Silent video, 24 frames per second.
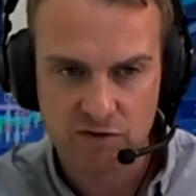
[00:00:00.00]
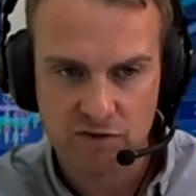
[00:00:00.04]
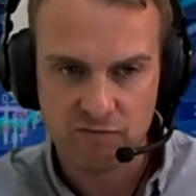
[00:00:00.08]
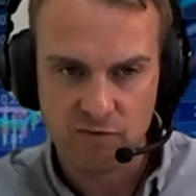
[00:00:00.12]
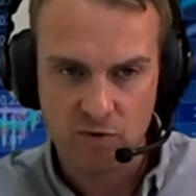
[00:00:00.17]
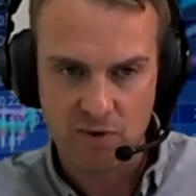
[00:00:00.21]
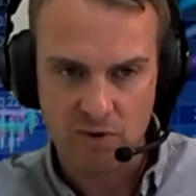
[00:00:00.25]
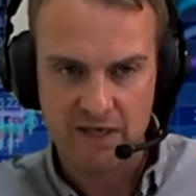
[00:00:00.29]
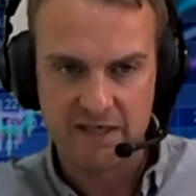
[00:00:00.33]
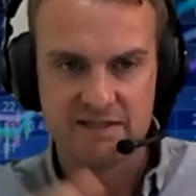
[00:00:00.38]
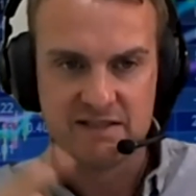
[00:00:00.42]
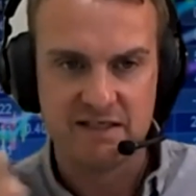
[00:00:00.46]

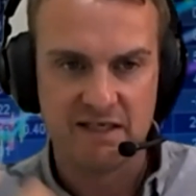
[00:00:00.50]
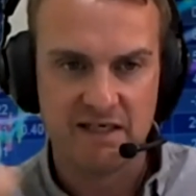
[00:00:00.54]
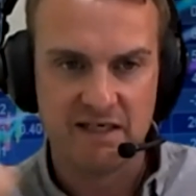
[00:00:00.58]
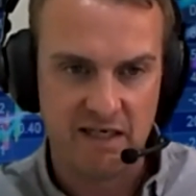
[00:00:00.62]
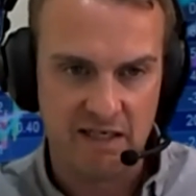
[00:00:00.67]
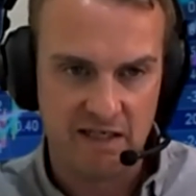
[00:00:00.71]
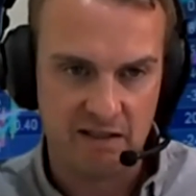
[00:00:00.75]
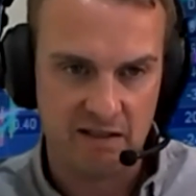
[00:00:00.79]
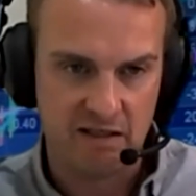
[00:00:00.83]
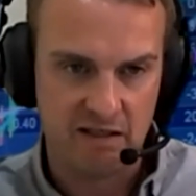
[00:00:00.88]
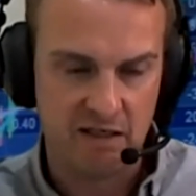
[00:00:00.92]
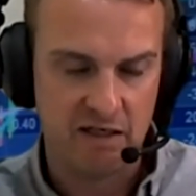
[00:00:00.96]
Otherwise,
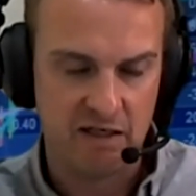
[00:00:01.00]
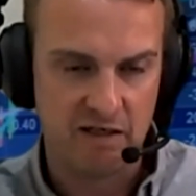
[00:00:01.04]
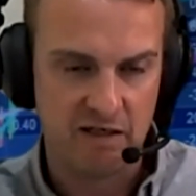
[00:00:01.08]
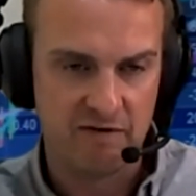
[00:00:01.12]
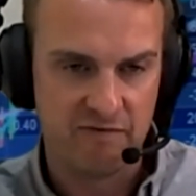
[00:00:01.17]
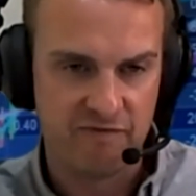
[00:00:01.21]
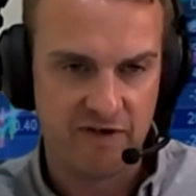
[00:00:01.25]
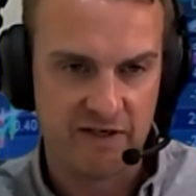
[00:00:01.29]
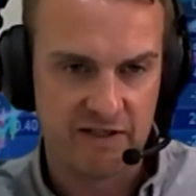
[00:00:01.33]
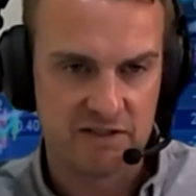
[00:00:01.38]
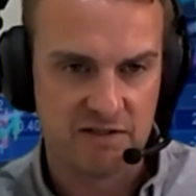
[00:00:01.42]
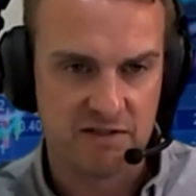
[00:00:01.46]
it
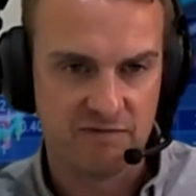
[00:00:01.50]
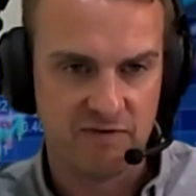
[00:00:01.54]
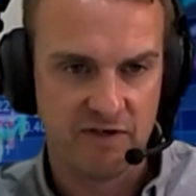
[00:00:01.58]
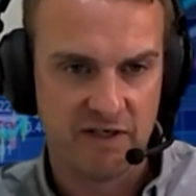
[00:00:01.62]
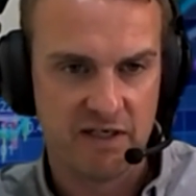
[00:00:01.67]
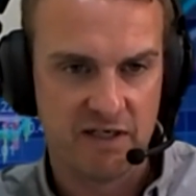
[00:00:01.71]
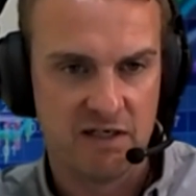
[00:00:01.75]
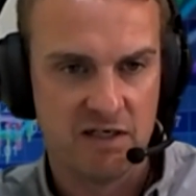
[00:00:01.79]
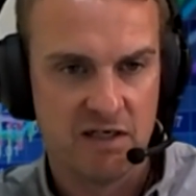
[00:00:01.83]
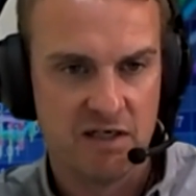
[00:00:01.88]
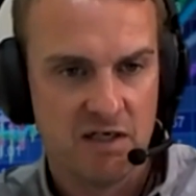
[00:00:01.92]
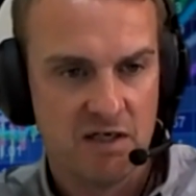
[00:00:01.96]

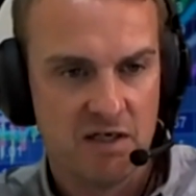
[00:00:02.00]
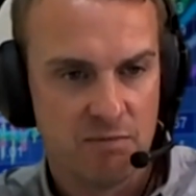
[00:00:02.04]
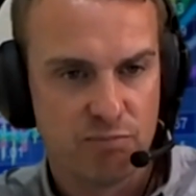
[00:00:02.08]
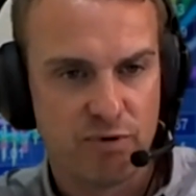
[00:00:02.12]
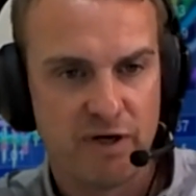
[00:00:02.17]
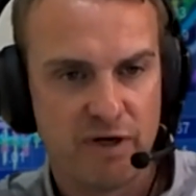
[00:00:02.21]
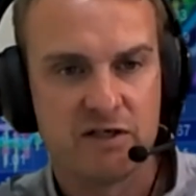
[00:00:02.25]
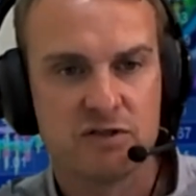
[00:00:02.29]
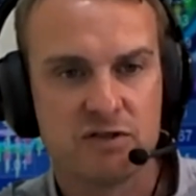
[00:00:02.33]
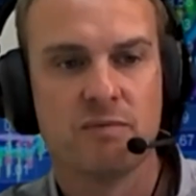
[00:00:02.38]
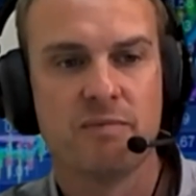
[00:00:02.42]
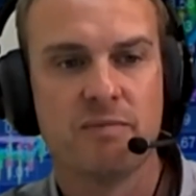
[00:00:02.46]
effectively
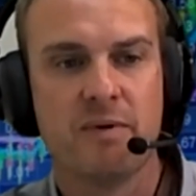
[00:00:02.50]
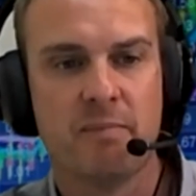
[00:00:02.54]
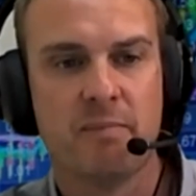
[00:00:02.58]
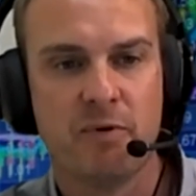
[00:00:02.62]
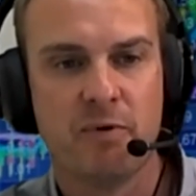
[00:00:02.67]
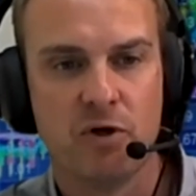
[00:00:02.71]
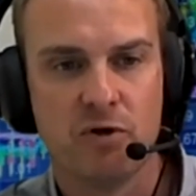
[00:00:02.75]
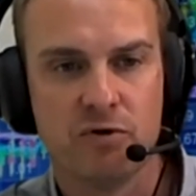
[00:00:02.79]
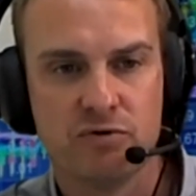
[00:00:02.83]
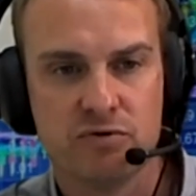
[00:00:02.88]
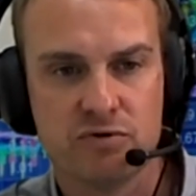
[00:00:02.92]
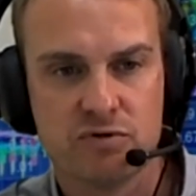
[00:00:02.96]
breaks up the
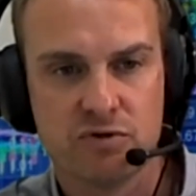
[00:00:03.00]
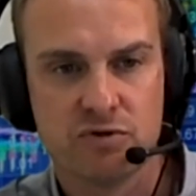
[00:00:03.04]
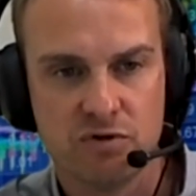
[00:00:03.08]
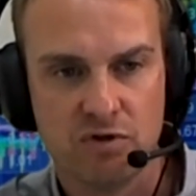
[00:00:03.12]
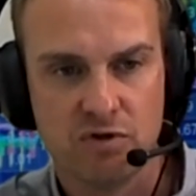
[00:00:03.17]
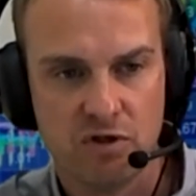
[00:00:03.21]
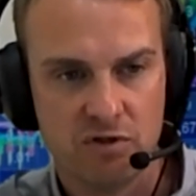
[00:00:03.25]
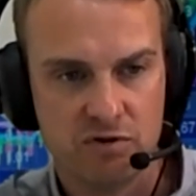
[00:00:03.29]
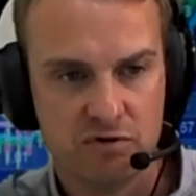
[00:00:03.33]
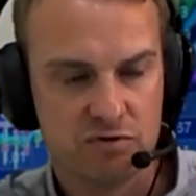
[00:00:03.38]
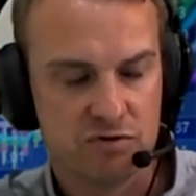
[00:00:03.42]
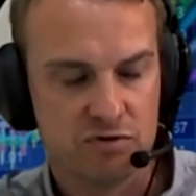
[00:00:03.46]
bond
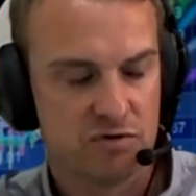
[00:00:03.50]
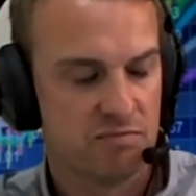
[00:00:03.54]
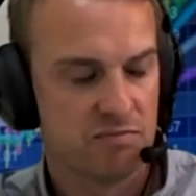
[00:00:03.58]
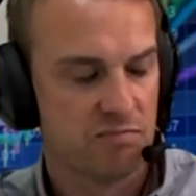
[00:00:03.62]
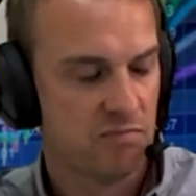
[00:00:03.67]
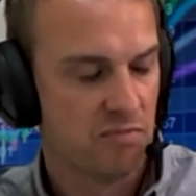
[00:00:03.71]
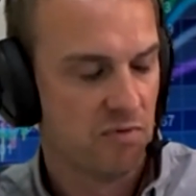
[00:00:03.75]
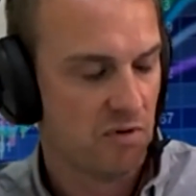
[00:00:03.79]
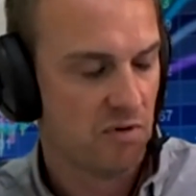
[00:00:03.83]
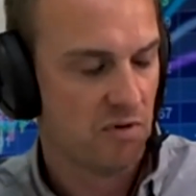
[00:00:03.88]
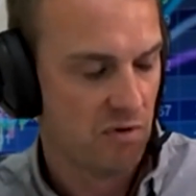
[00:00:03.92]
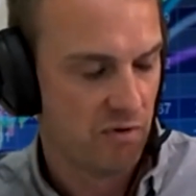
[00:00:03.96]
and
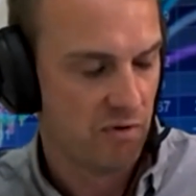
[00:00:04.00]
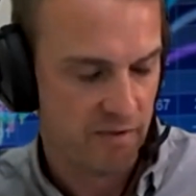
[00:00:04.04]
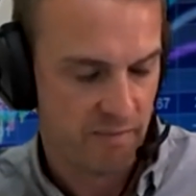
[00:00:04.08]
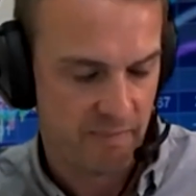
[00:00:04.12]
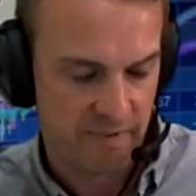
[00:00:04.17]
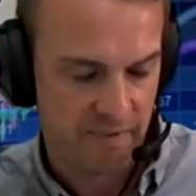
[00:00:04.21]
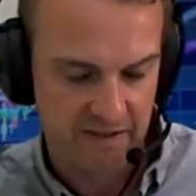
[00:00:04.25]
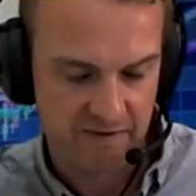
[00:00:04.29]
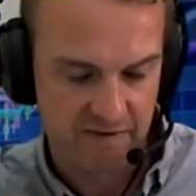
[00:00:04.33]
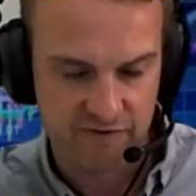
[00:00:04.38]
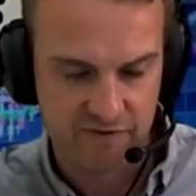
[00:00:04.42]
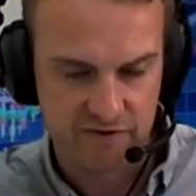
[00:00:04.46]
or the
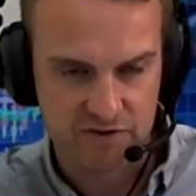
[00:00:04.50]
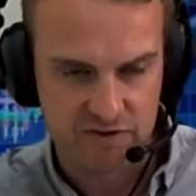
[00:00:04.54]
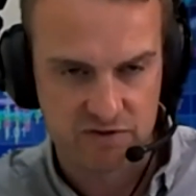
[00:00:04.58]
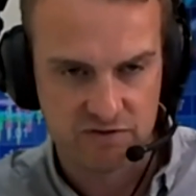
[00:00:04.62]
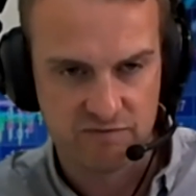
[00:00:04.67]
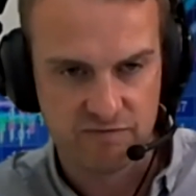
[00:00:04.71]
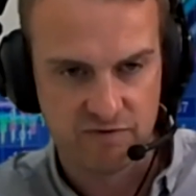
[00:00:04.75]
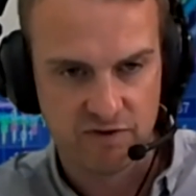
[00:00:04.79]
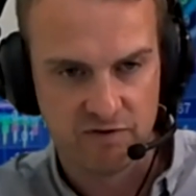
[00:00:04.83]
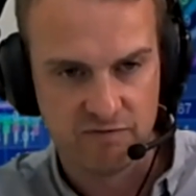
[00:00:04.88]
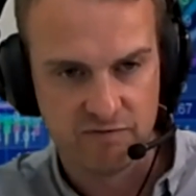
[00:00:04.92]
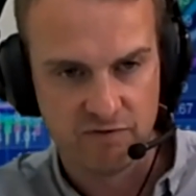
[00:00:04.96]
benefits
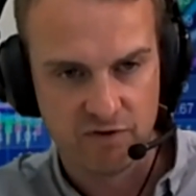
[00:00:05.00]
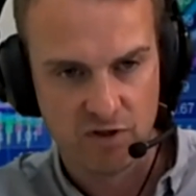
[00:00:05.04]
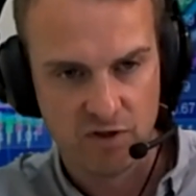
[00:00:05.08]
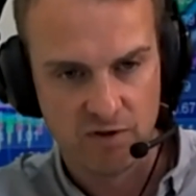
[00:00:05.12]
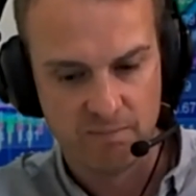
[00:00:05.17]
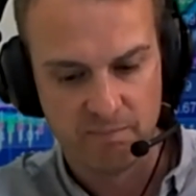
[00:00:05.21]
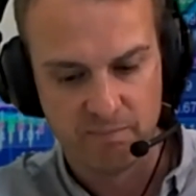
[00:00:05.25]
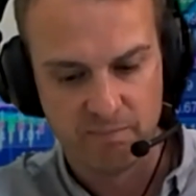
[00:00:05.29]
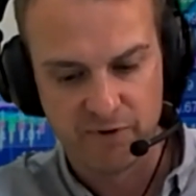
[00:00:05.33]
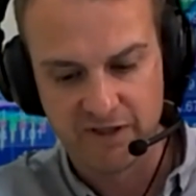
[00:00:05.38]
have gone.